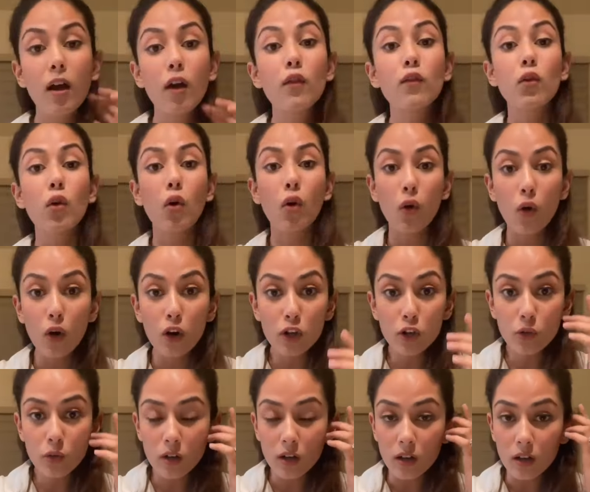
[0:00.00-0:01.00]
for all
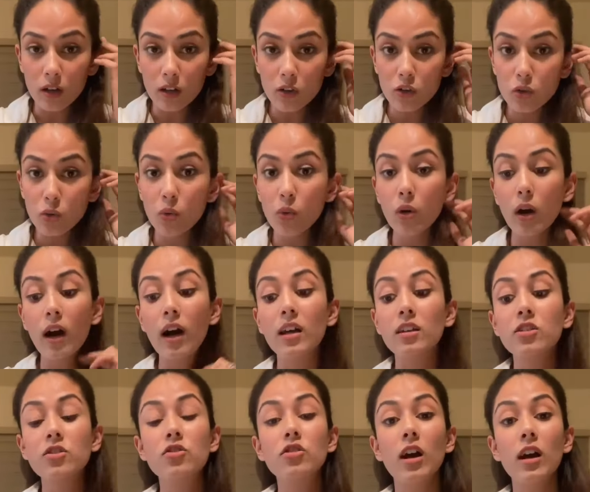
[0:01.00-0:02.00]
you girls who are
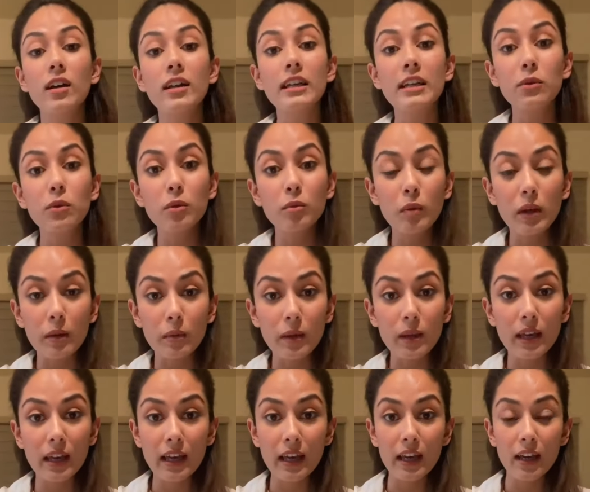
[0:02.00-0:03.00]
struggling with baby
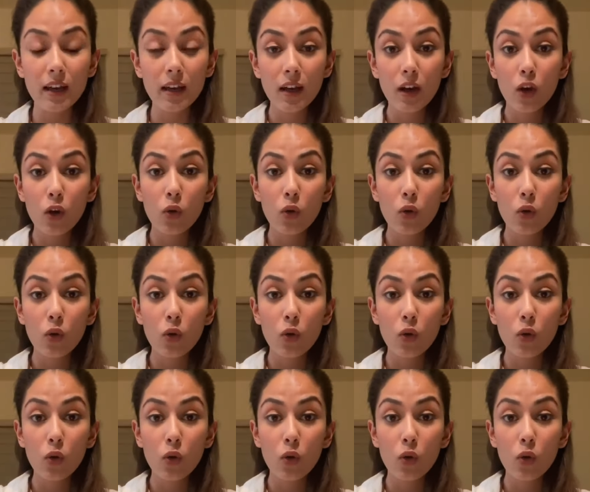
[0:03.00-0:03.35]
hair,